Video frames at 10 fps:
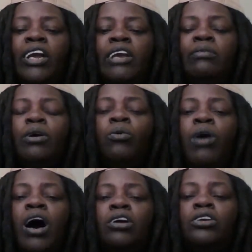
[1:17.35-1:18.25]
even
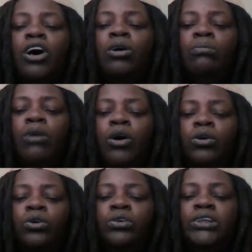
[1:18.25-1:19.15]
well-known
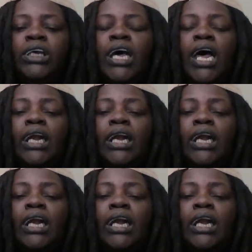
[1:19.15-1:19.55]
moguls